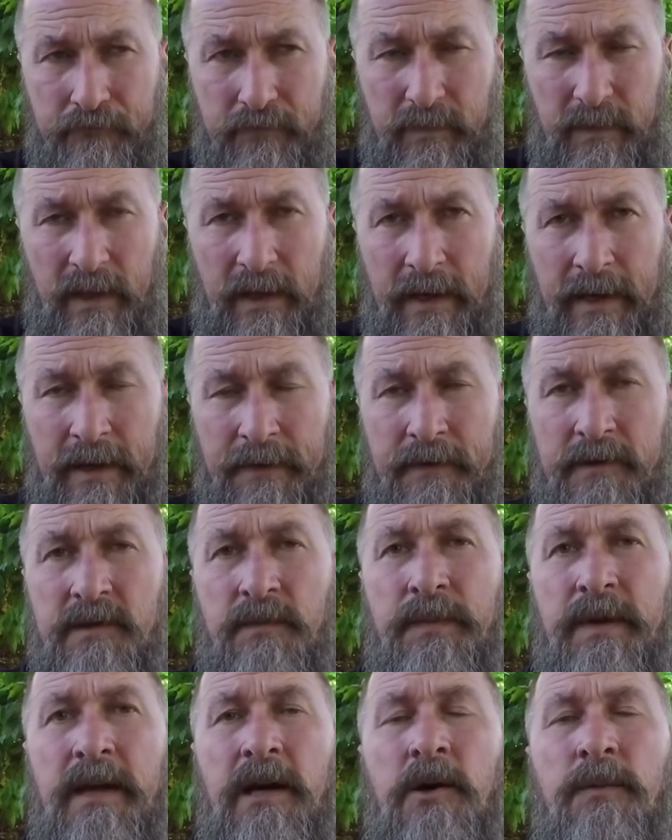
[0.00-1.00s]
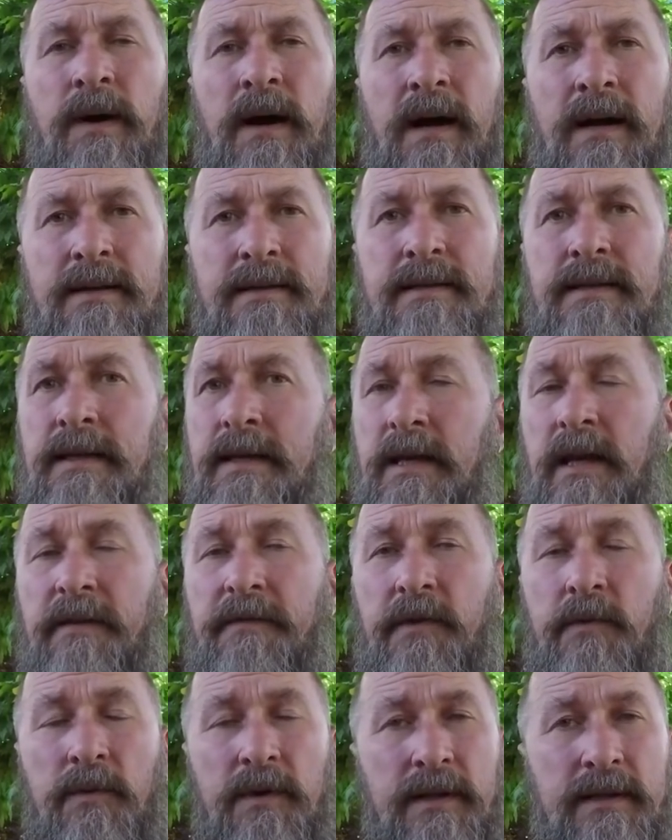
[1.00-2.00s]
And there's a P.O. box
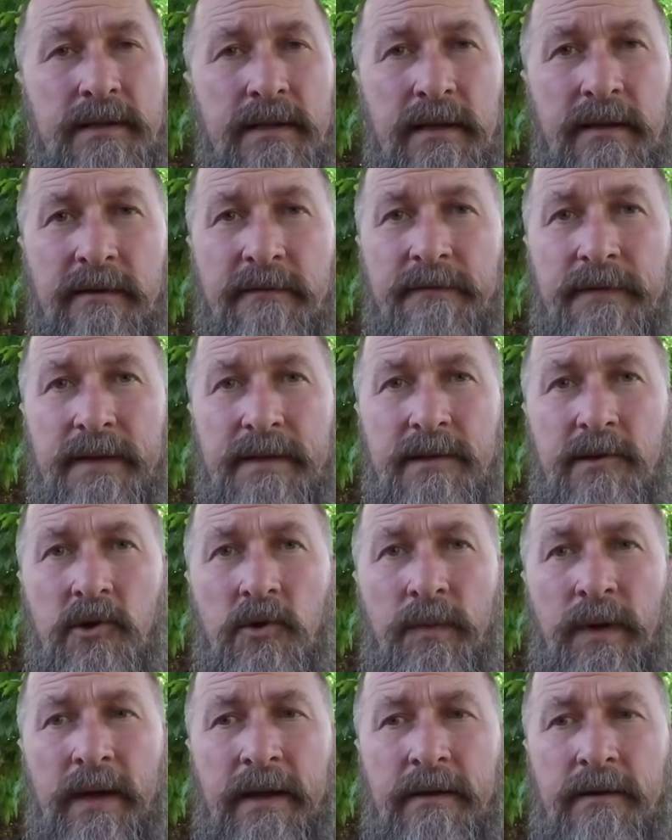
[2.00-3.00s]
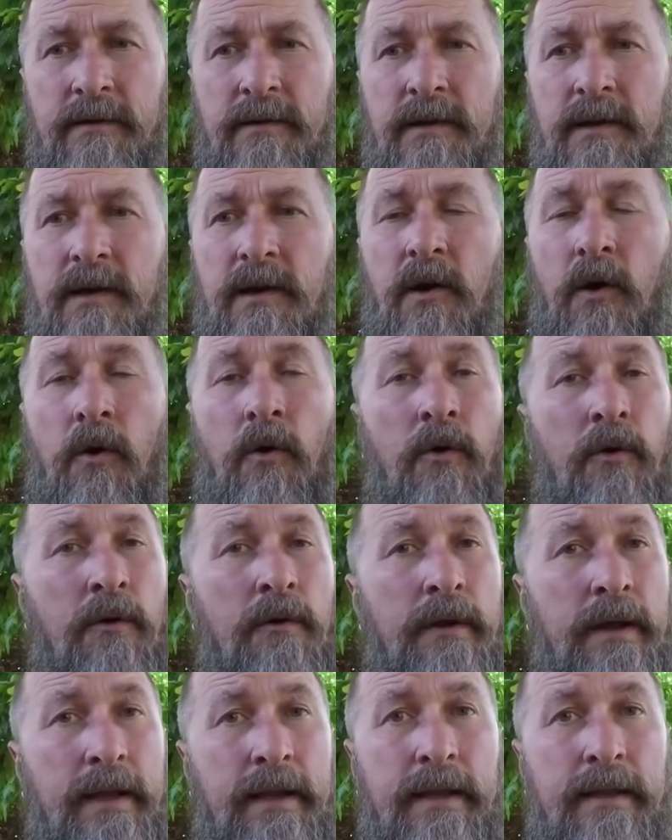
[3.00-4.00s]
if you want to send physical mail
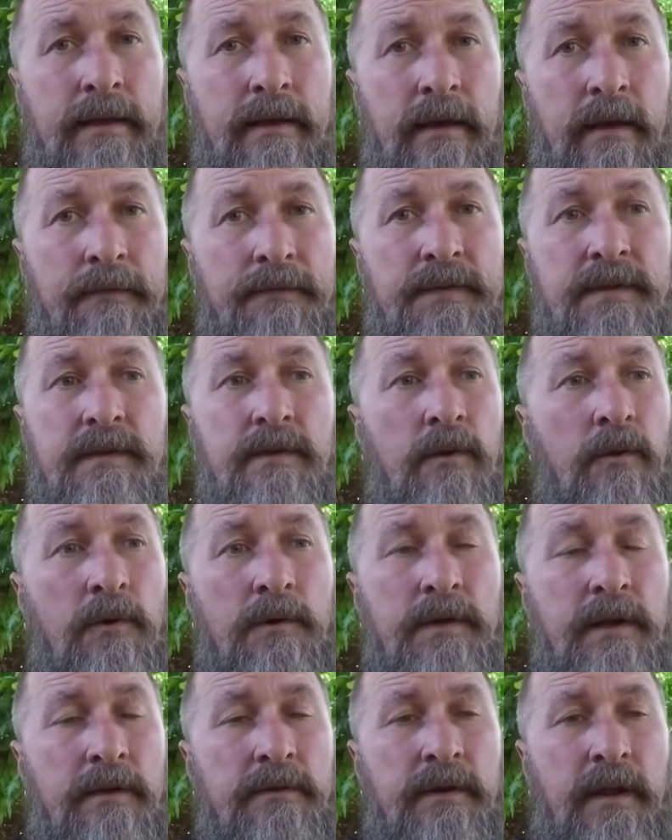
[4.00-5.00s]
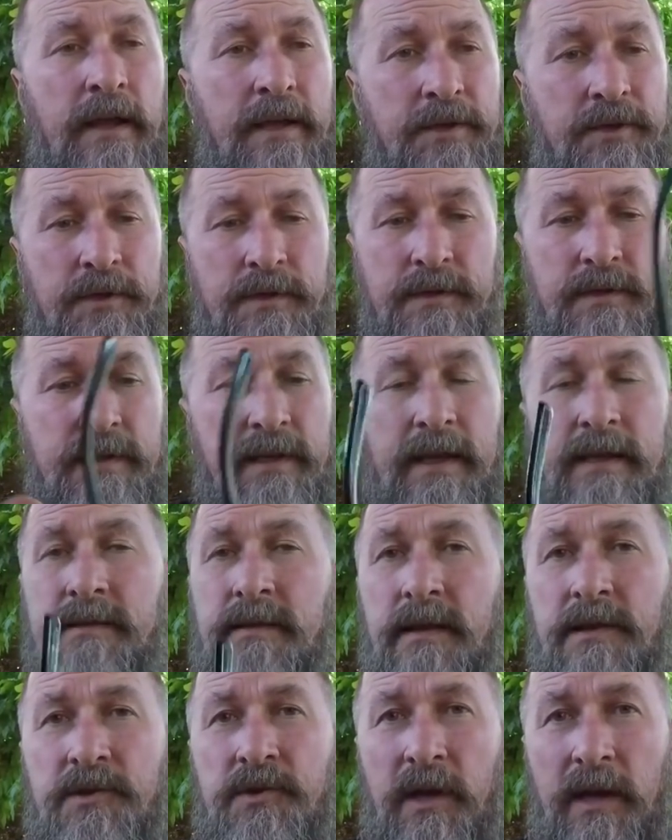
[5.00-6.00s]
or any gifts or donations.
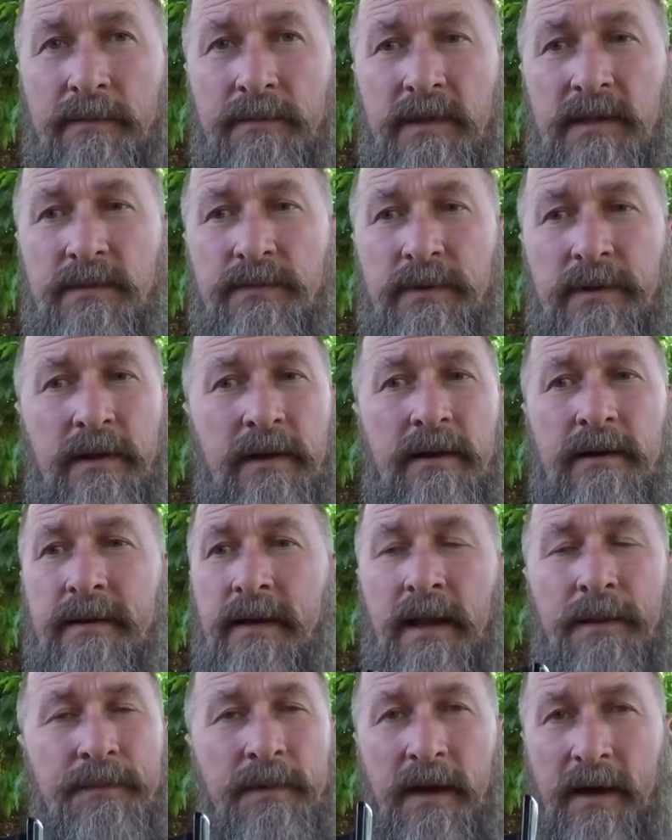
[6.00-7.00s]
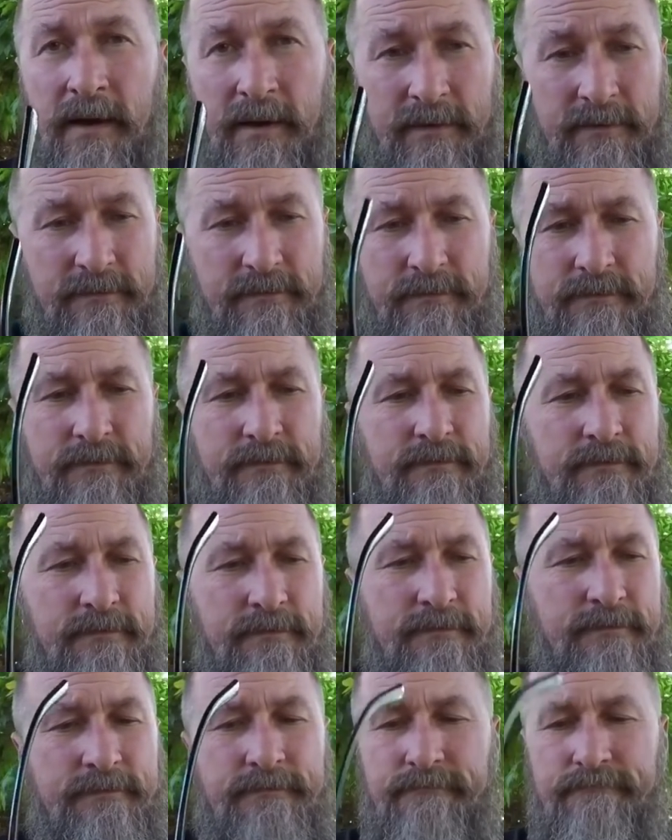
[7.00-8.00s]
Yes, a shameless plug, and I'm not
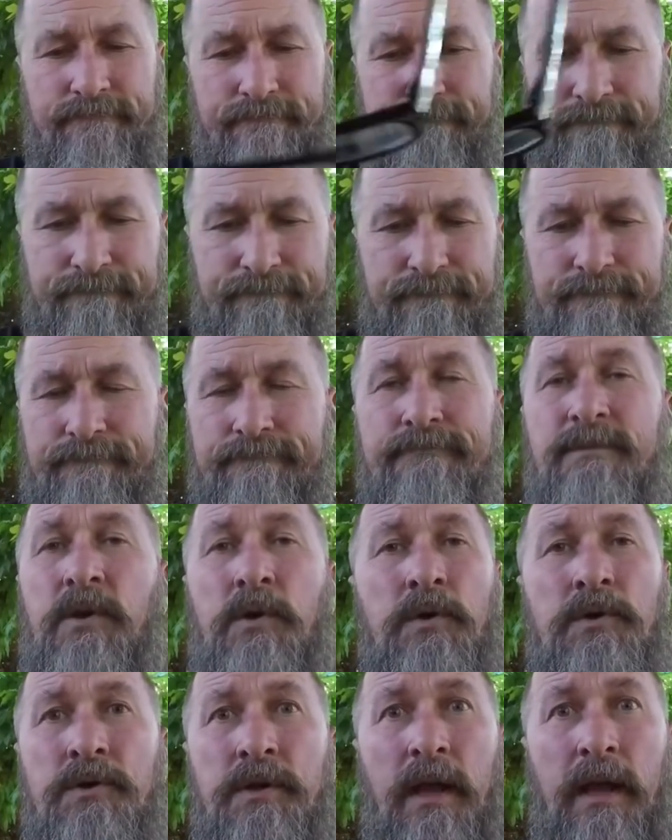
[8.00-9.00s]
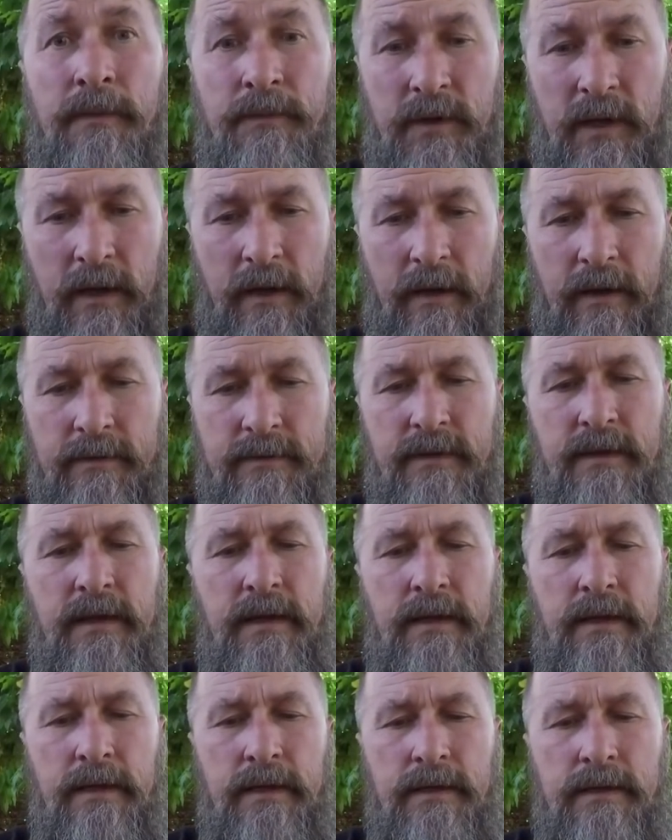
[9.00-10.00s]
too ashamed to ask.
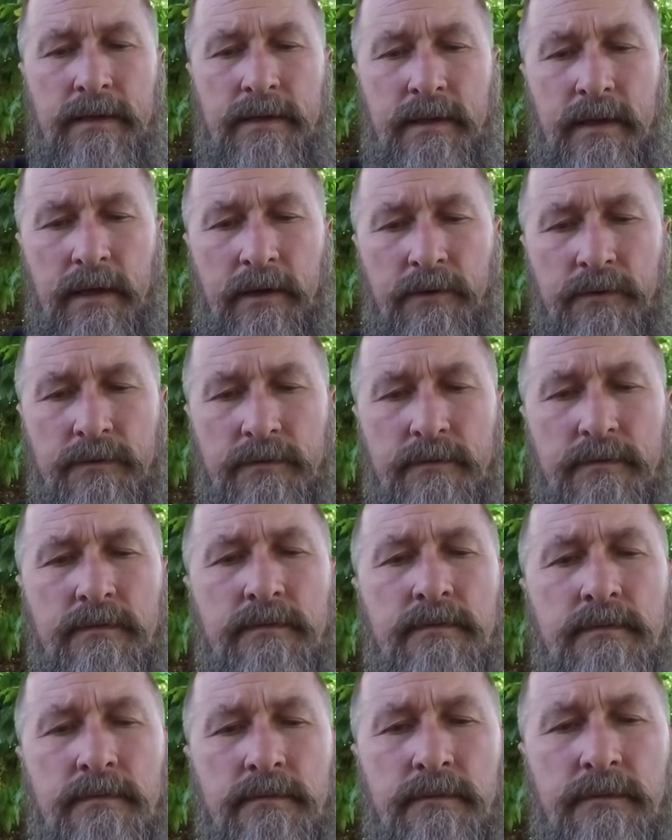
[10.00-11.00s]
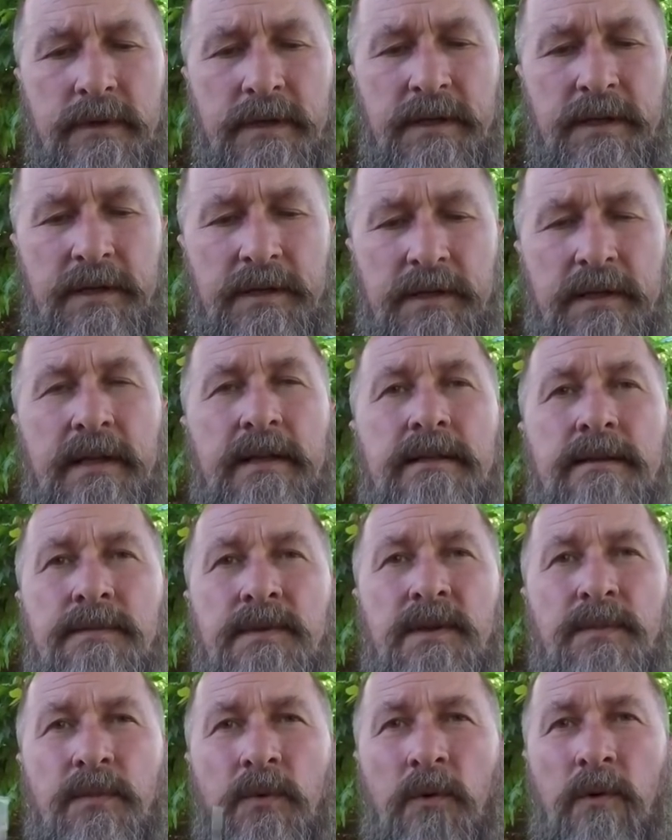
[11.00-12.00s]
So, we just need
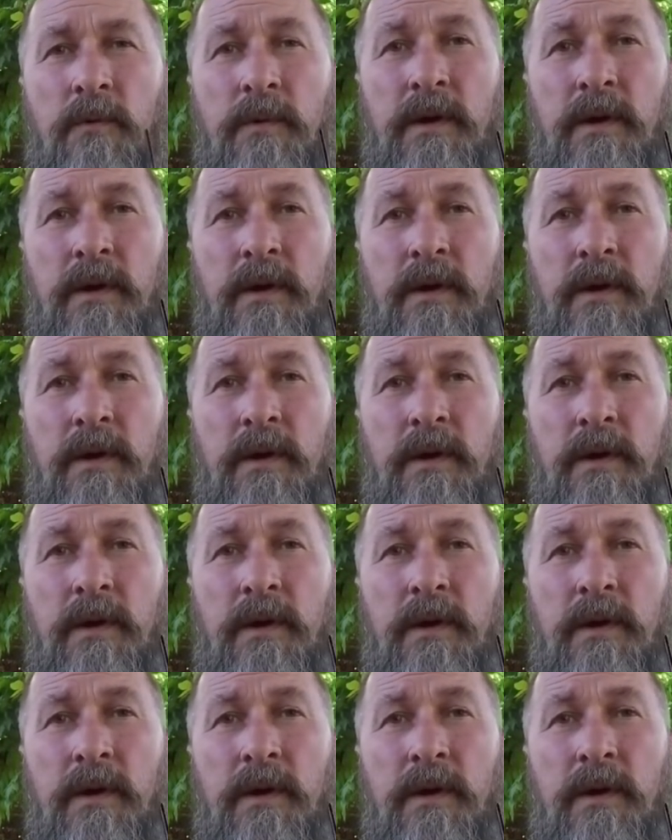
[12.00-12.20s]
some support. We